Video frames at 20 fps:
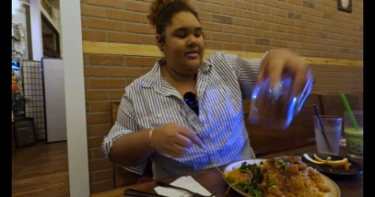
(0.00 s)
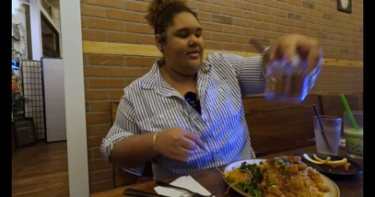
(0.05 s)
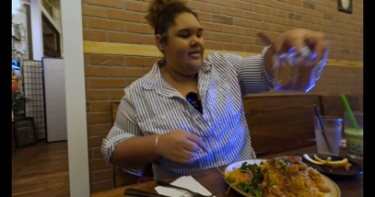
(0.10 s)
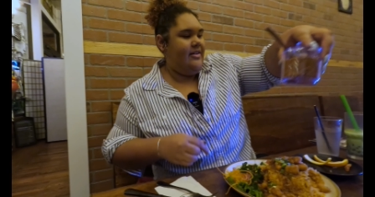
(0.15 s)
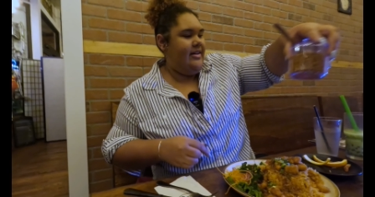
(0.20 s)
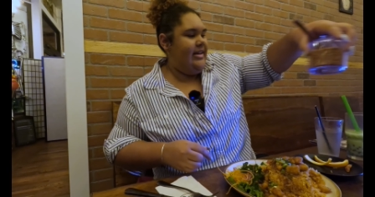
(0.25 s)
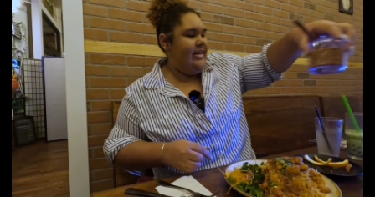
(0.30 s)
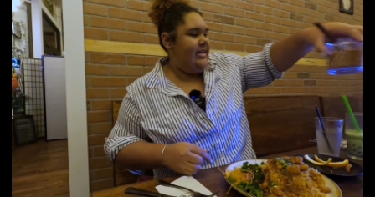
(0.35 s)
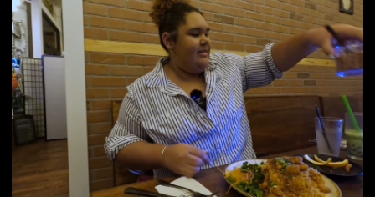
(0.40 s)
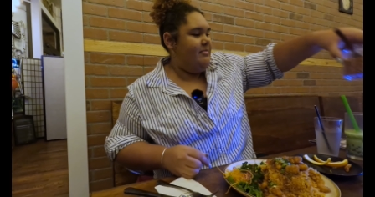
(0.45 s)
Go
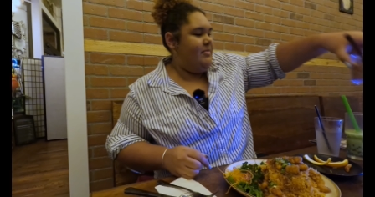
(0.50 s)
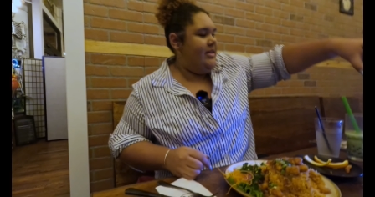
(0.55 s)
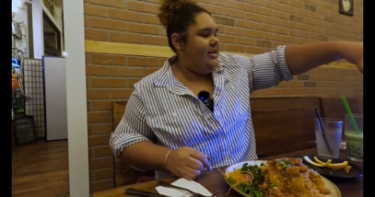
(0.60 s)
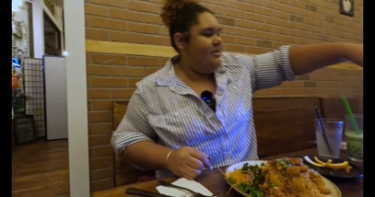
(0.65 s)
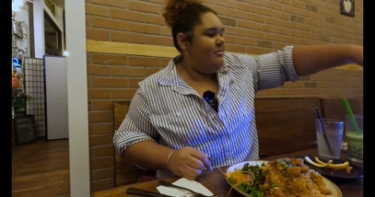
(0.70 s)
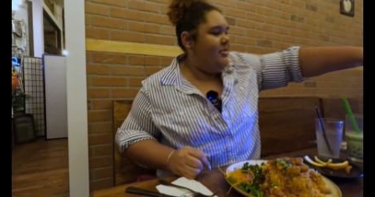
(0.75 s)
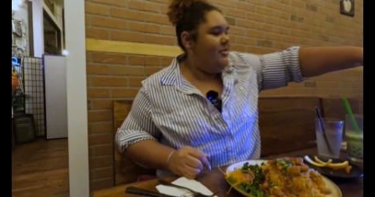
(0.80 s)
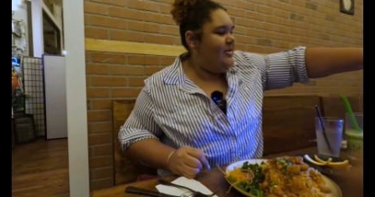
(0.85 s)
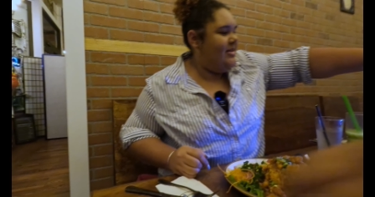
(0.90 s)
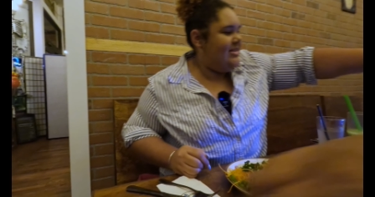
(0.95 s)
ahead, pick
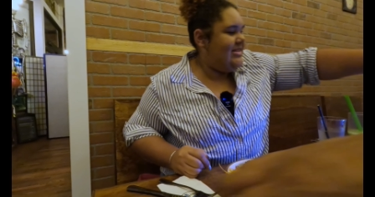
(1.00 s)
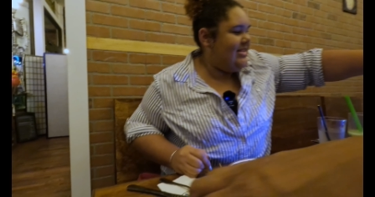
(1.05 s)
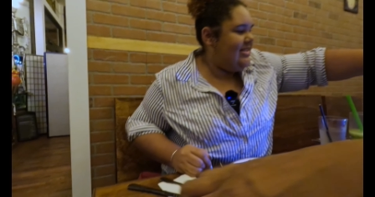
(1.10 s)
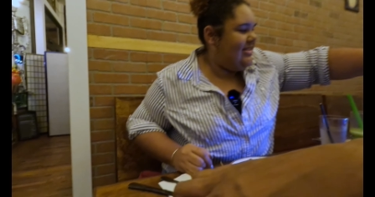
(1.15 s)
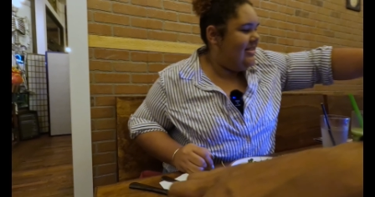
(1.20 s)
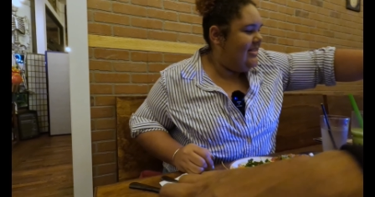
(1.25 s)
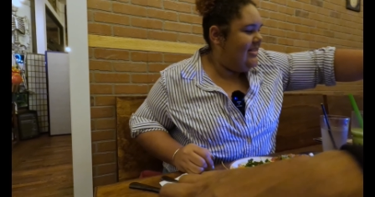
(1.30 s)
your poison.